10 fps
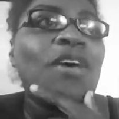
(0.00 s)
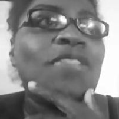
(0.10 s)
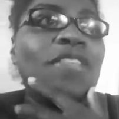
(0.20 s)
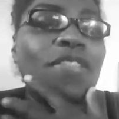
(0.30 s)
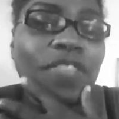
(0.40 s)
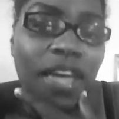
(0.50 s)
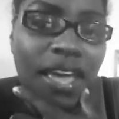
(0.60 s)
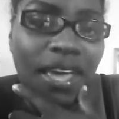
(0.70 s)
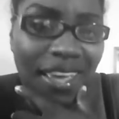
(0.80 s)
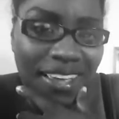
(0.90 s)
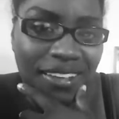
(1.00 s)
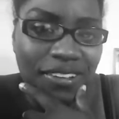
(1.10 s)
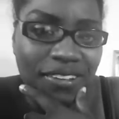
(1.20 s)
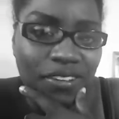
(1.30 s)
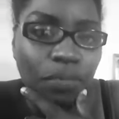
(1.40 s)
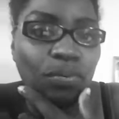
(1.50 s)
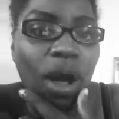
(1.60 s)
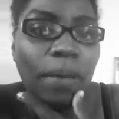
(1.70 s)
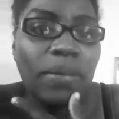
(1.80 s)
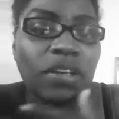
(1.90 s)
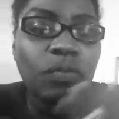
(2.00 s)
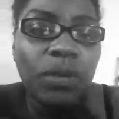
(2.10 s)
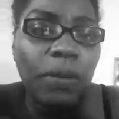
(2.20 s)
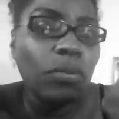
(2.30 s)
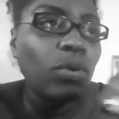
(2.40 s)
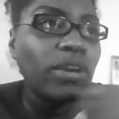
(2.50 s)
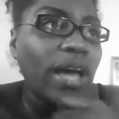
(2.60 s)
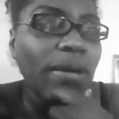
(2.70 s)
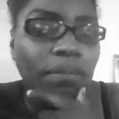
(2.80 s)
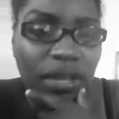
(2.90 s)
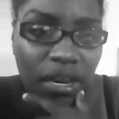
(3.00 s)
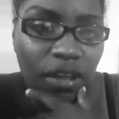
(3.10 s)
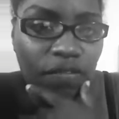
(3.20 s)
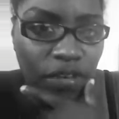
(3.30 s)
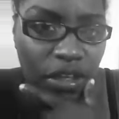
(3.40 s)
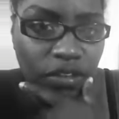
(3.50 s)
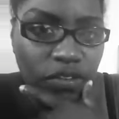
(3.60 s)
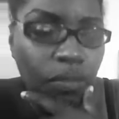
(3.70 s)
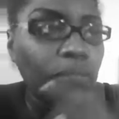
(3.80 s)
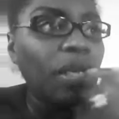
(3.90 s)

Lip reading: The problem is people are not getting fixed.